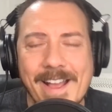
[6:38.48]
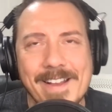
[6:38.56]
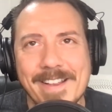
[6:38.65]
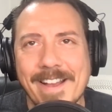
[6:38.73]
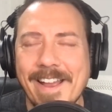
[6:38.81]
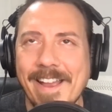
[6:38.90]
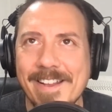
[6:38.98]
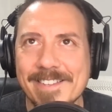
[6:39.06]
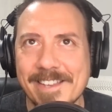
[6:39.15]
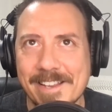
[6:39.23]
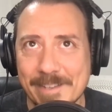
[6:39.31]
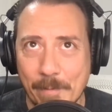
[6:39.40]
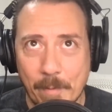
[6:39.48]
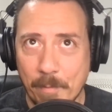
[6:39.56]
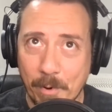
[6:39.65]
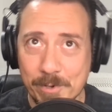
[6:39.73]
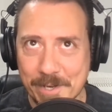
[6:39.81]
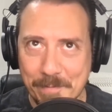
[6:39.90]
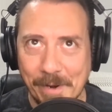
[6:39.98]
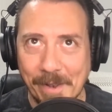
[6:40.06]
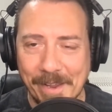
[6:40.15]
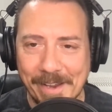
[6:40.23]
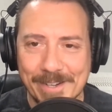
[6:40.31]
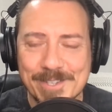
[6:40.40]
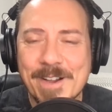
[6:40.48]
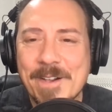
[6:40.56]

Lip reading: hate to say it, I'm approaching middle age,